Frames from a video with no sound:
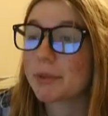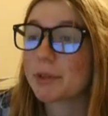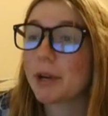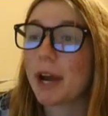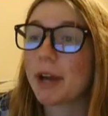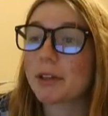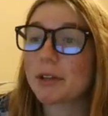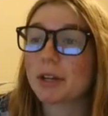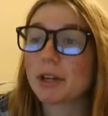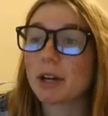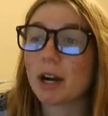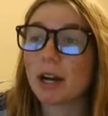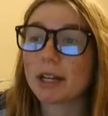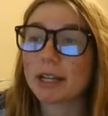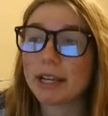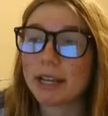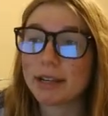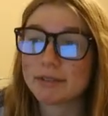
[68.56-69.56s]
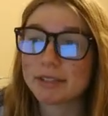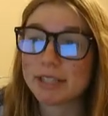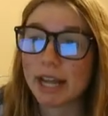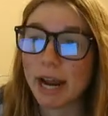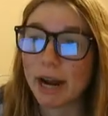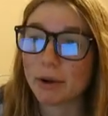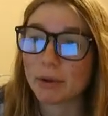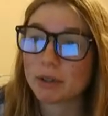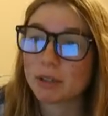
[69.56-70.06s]
either concave
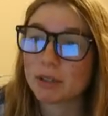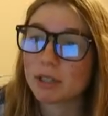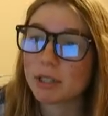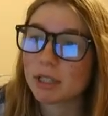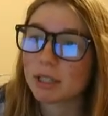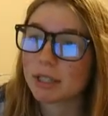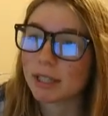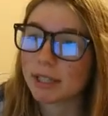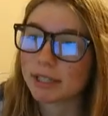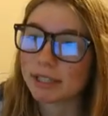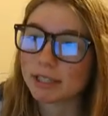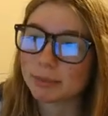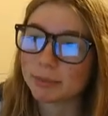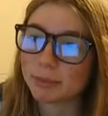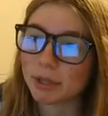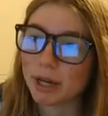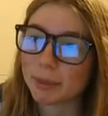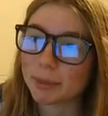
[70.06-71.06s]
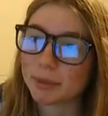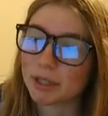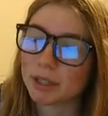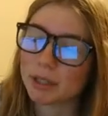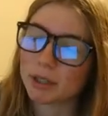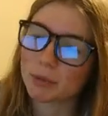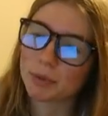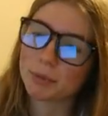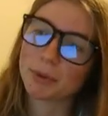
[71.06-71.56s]
down, like this parabola,
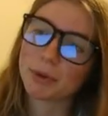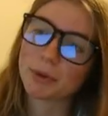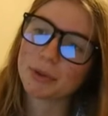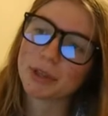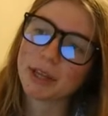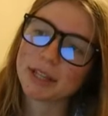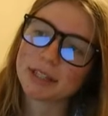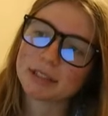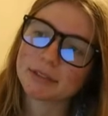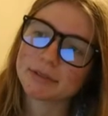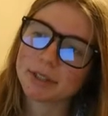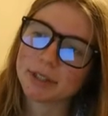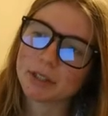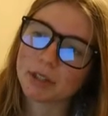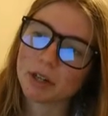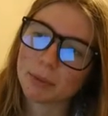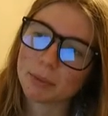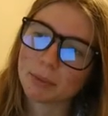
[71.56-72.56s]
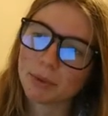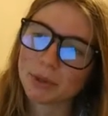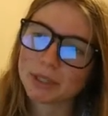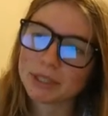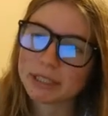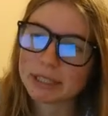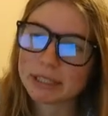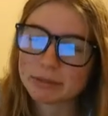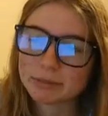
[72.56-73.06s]
where both ends of it are
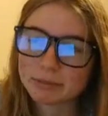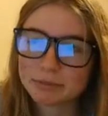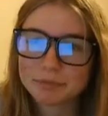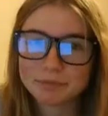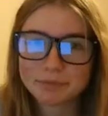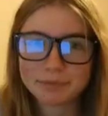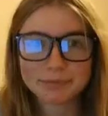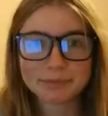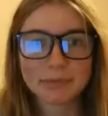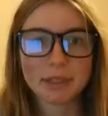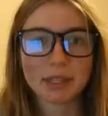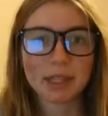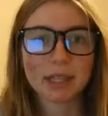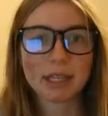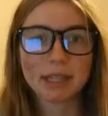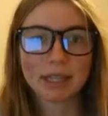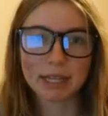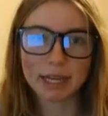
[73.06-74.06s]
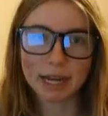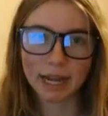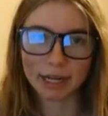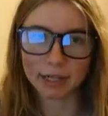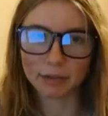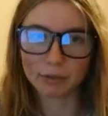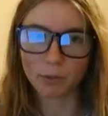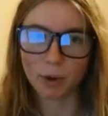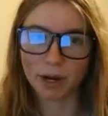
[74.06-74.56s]
pointing in the
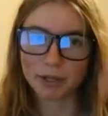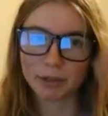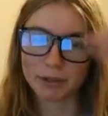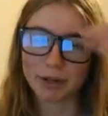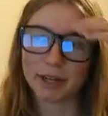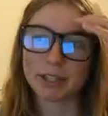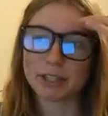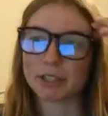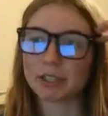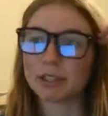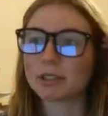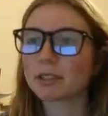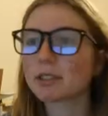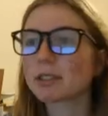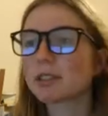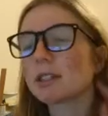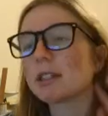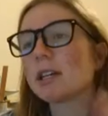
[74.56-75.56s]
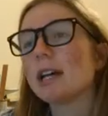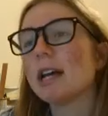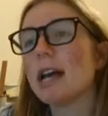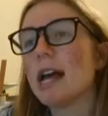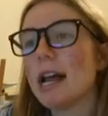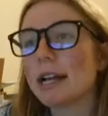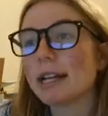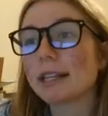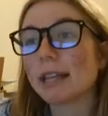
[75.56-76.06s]
negative y direction.
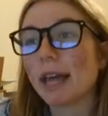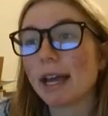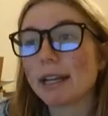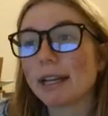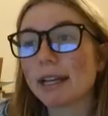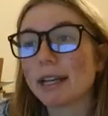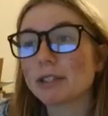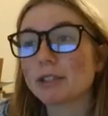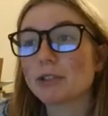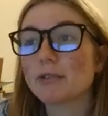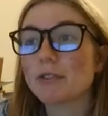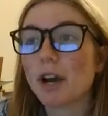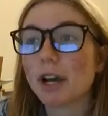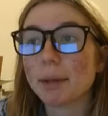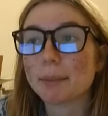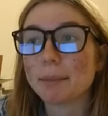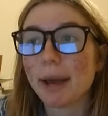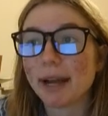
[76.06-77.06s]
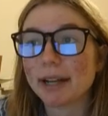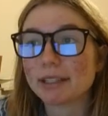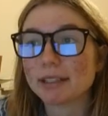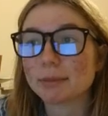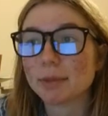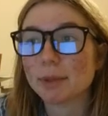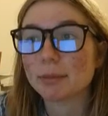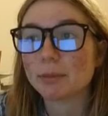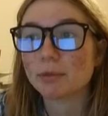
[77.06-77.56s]
And in that case, you've got a
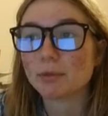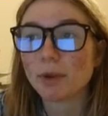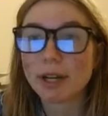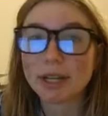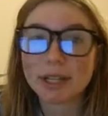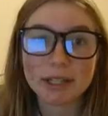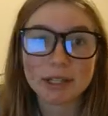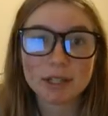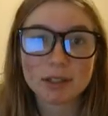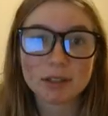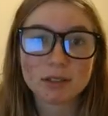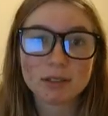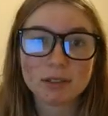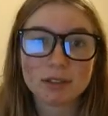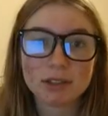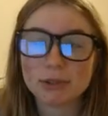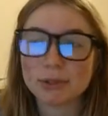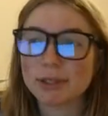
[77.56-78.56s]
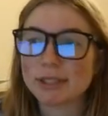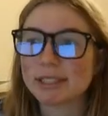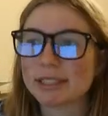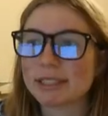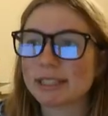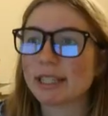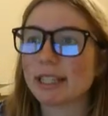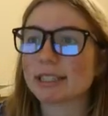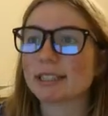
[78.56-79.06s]
maximum right here. You can
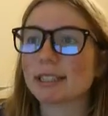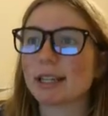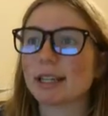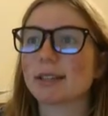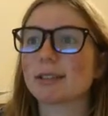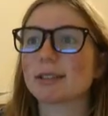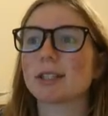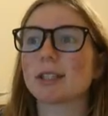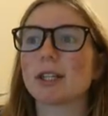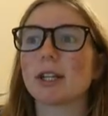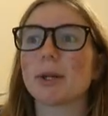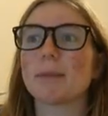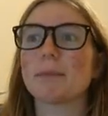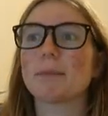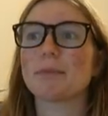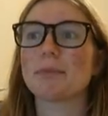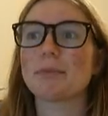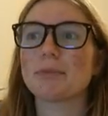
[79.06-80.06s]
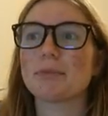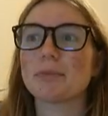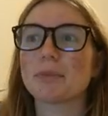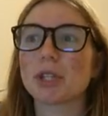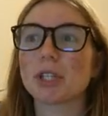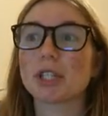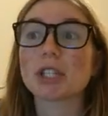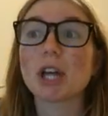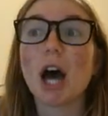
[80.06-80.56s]
see that's like
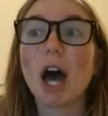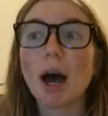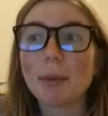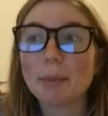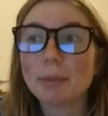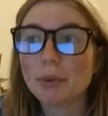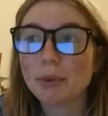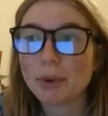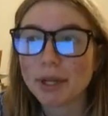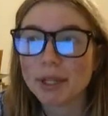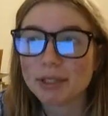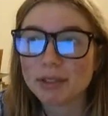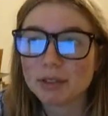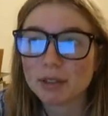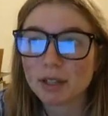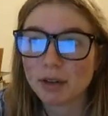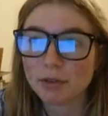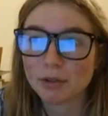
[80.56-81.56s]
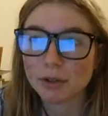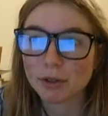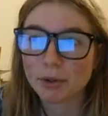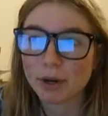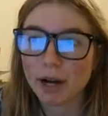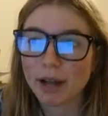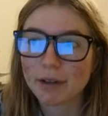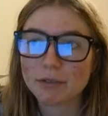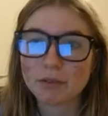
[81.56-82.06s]
the top point of the
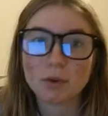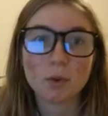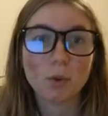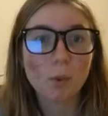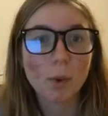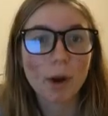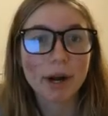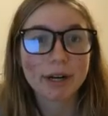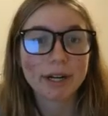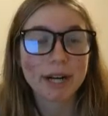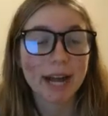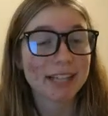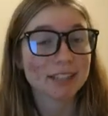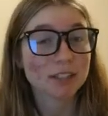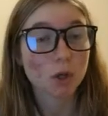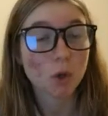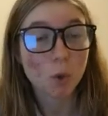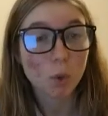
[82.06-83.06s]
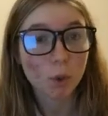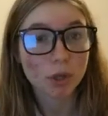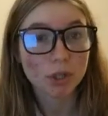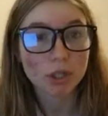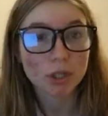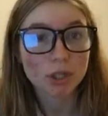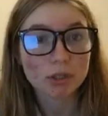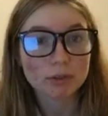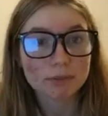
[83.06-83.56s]
graph, where it has a corner.